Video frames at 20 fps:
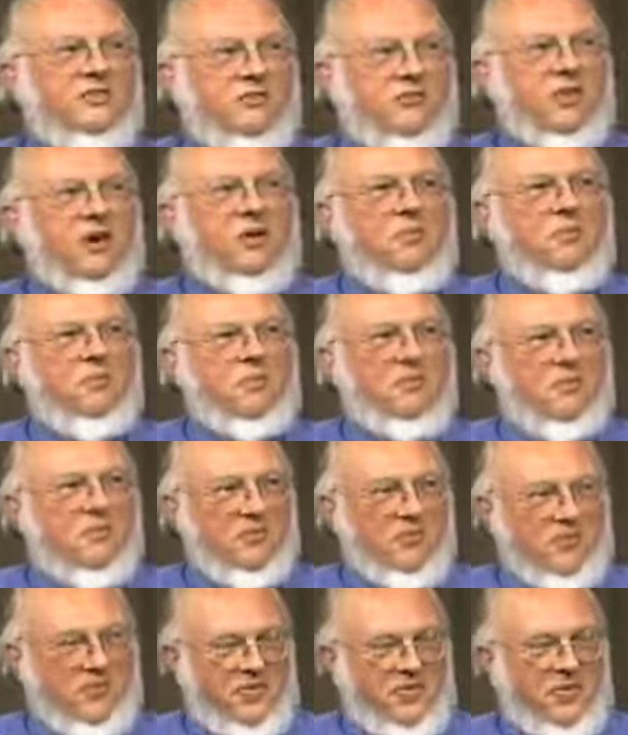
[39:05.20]
from
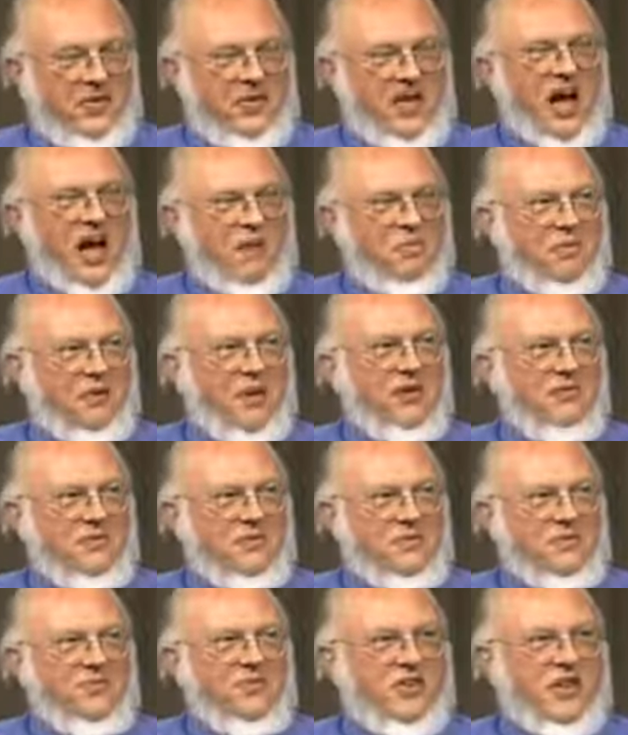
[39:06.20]
the top
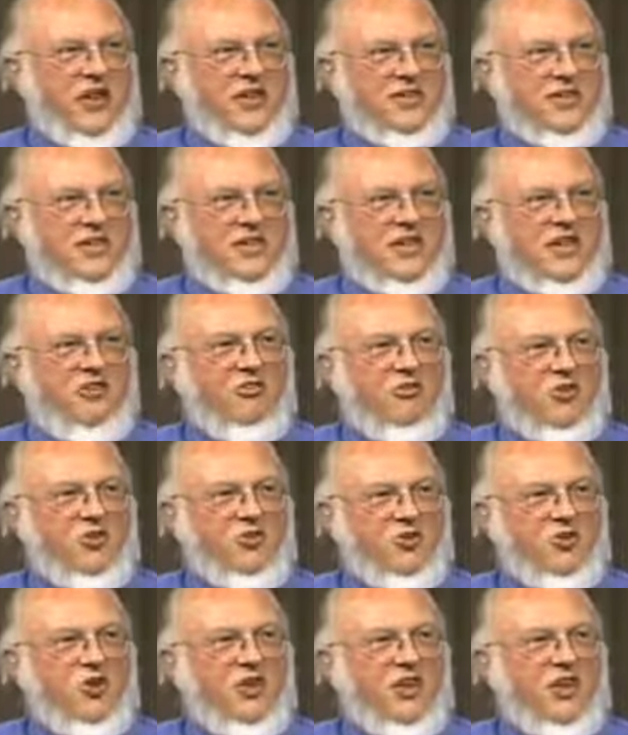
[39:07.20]
levels of the United States government
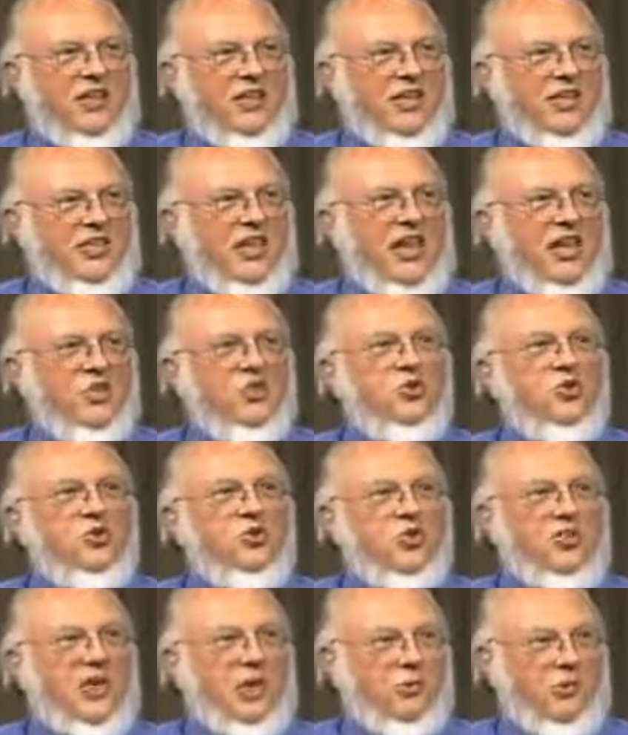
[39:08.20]
showing that they knew
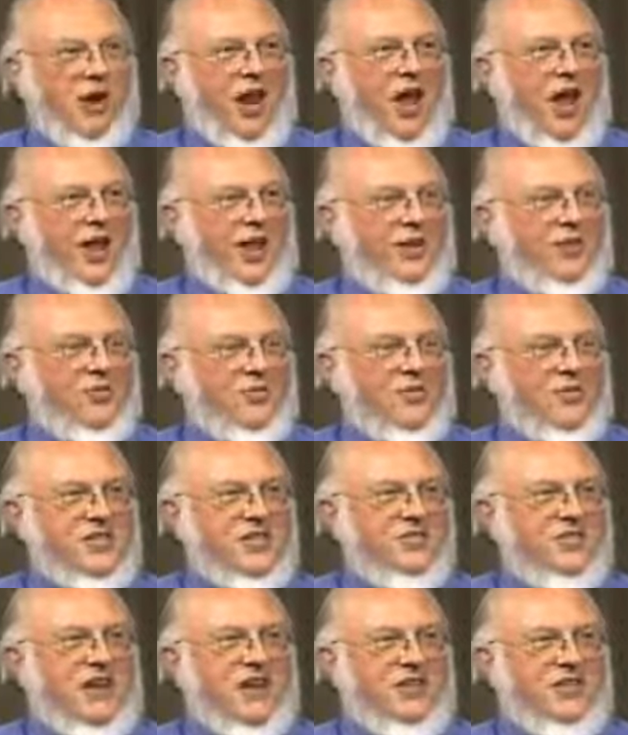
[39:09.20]
that they were lying to
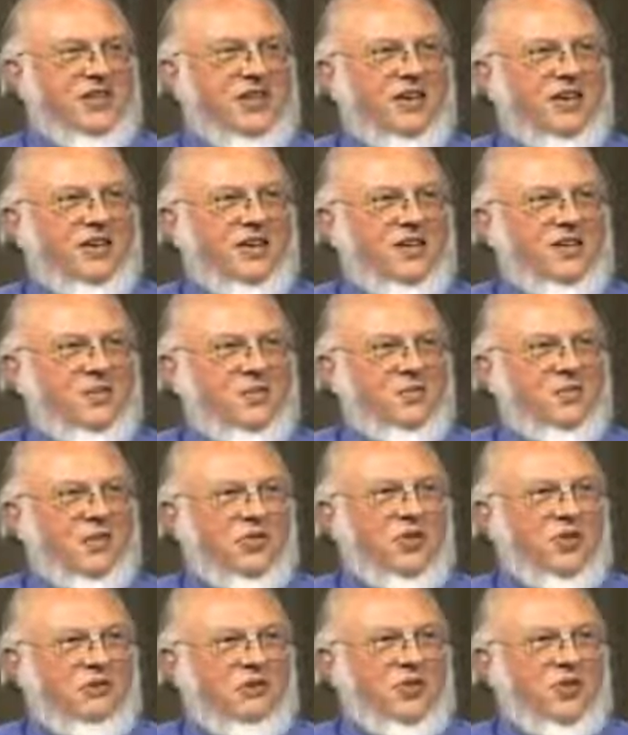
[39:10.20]
us about
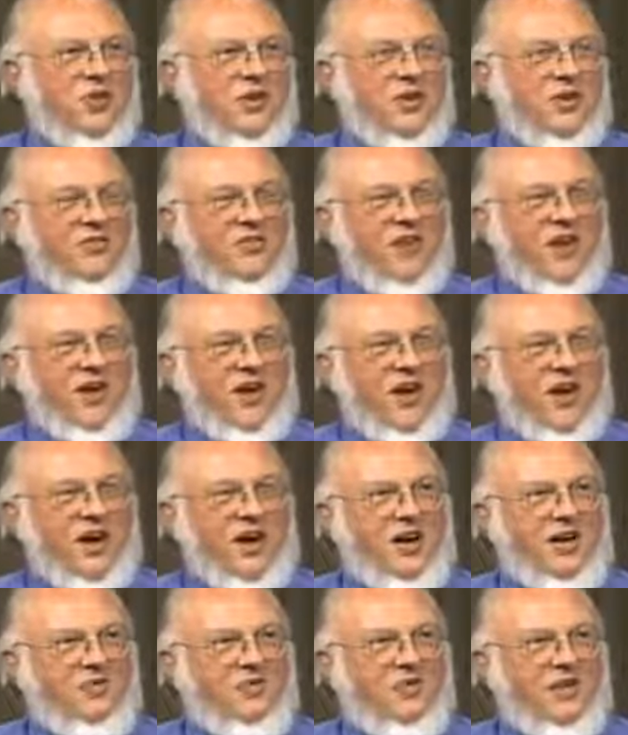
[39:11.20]
what they were doing in
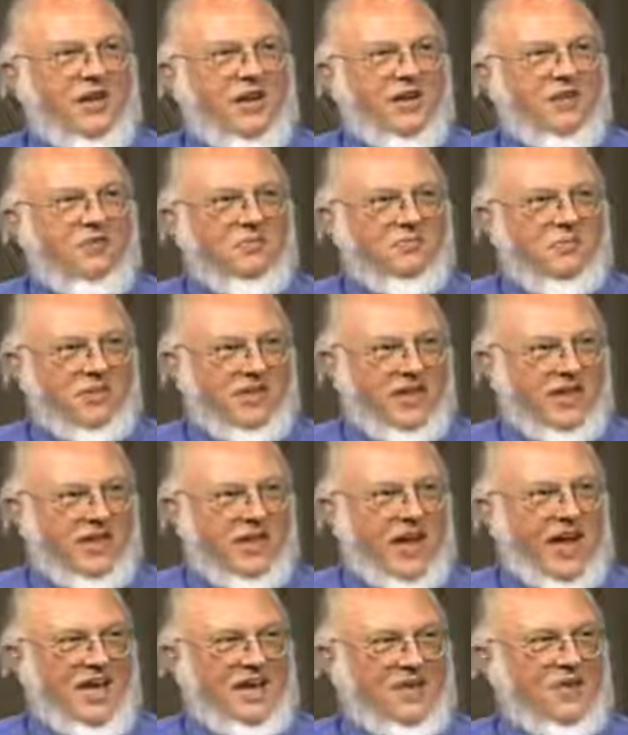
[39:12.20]
Vietnam, but
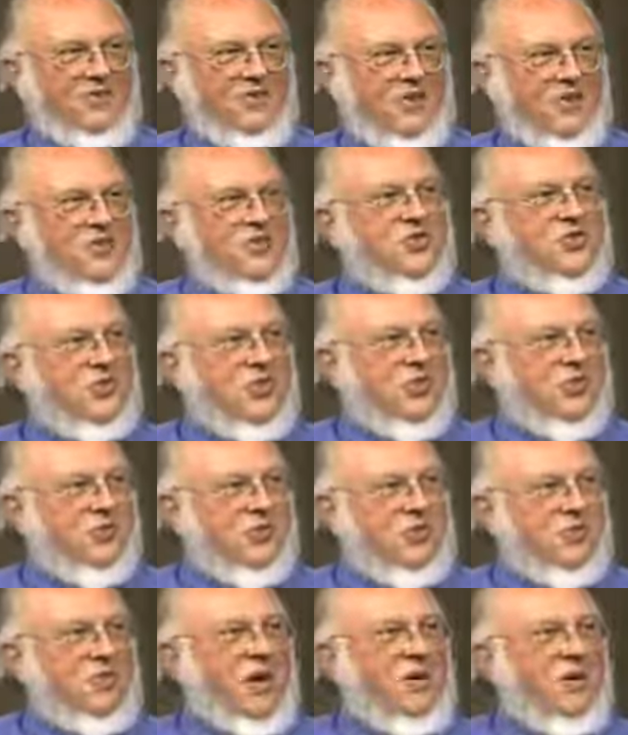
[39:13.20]
they had a different story
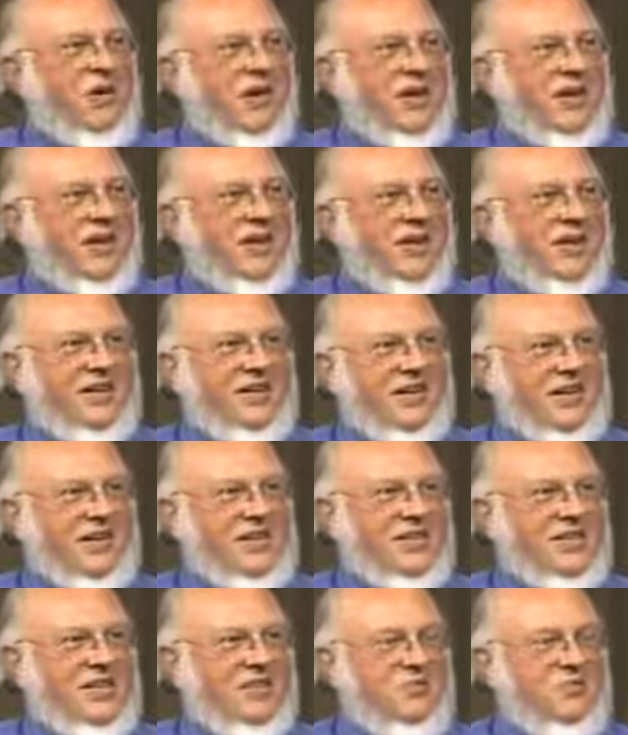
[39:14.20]
for the public
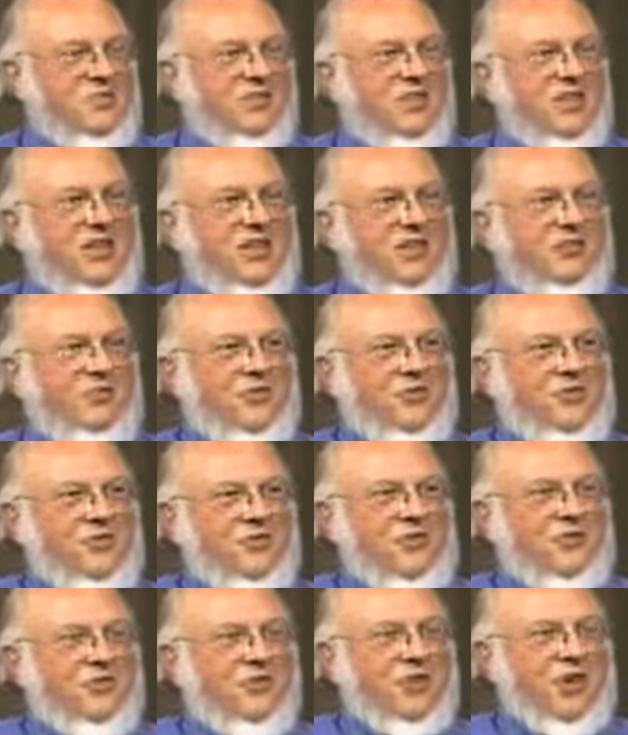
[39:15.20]
consumption and a different
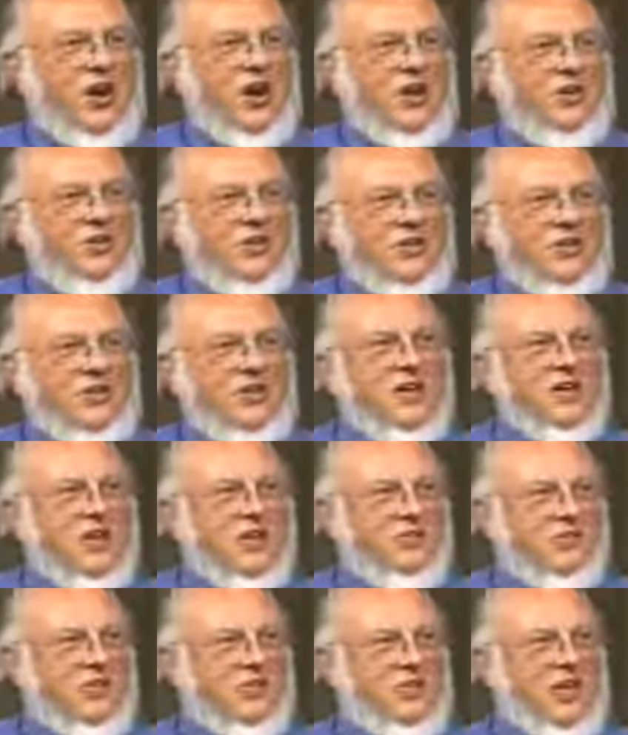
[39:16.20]
story for Congress,
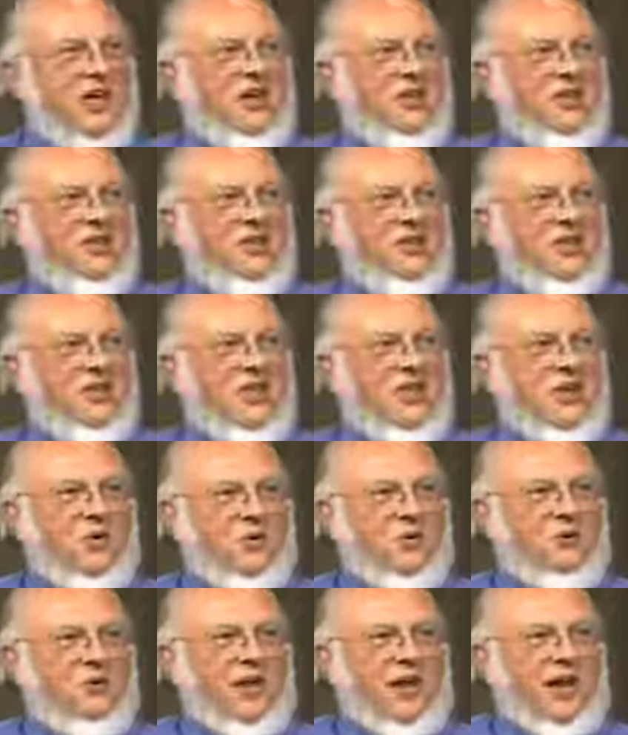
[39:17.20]
but they knew that they
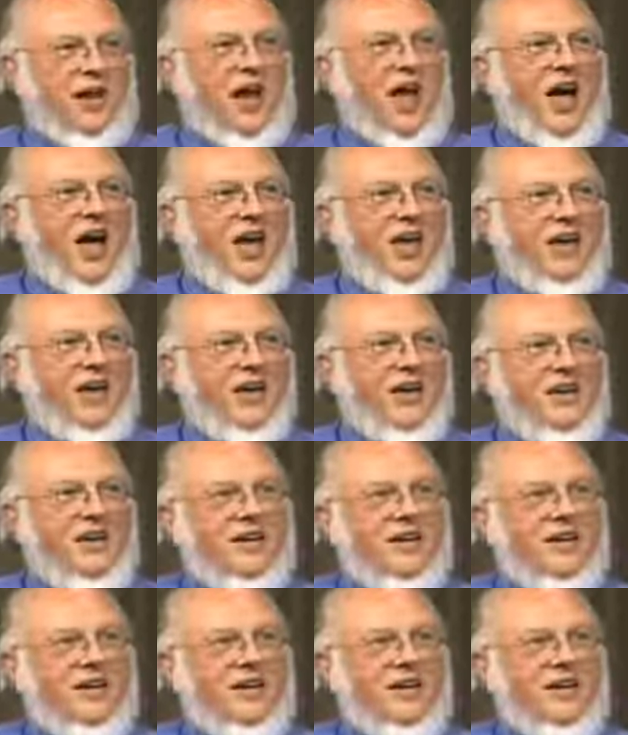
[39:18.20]
were really lying.